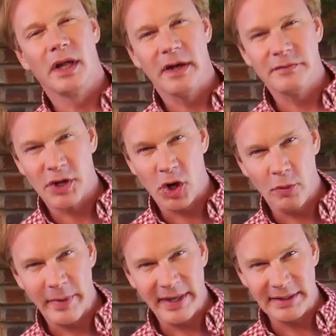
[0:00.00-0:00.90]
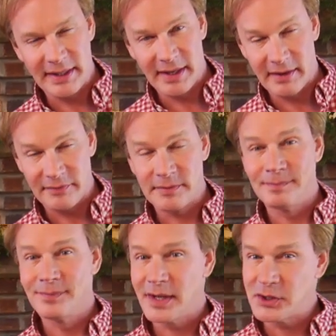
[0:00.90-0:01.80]
loves a homemade gift,
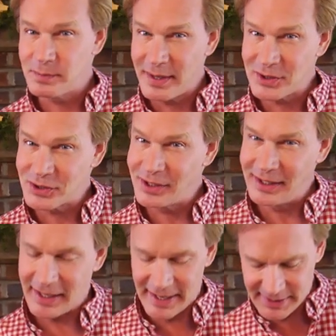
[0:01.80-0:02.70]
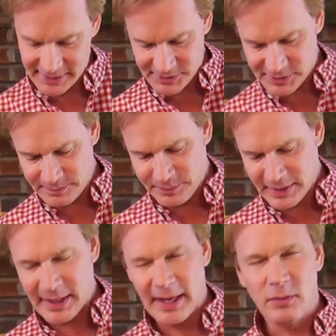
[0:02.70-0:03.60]
especially ladies.
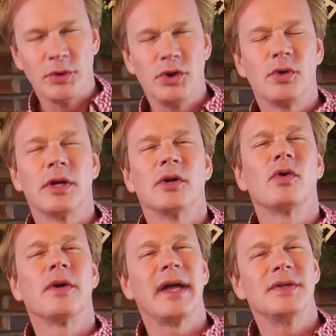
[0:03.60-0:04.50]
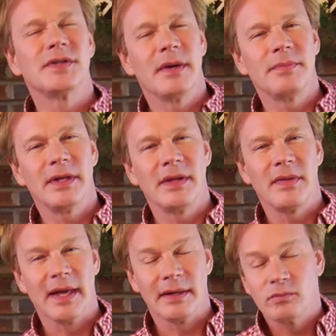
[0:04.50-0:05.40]
And when you can create something
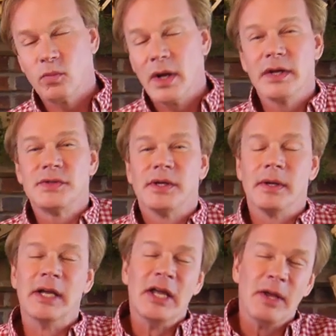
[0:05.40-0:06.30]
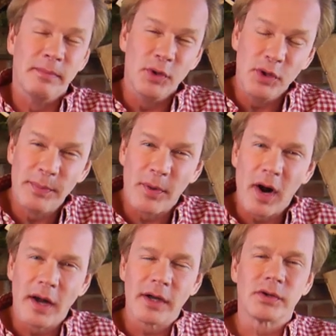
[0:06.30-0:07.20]
that, well, it's a beauty
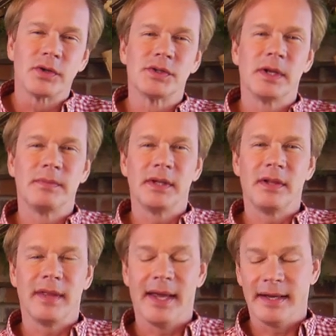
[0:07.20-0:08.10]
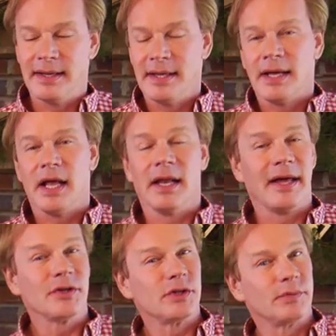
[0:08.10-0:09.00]
product or something that
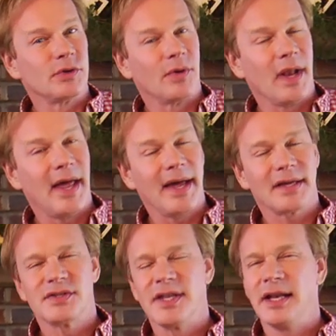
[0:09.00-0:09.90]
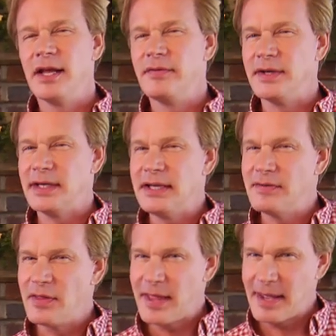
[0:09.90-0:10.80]
allows them to relax, they love it
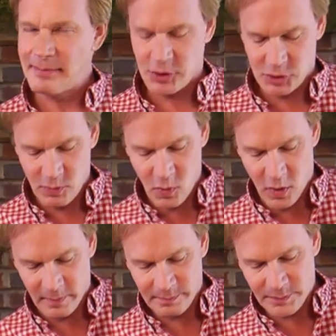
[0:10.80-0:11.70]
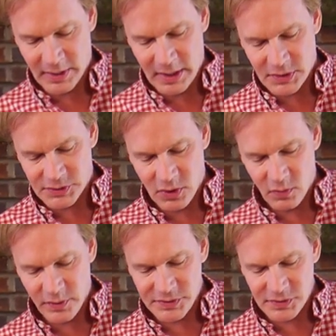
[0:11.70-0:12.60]
even that much more. So
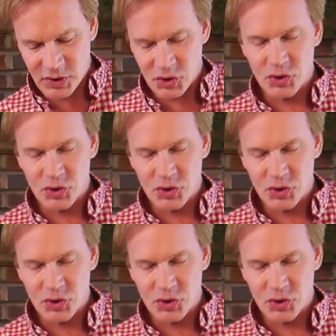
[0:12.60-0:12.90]
this is a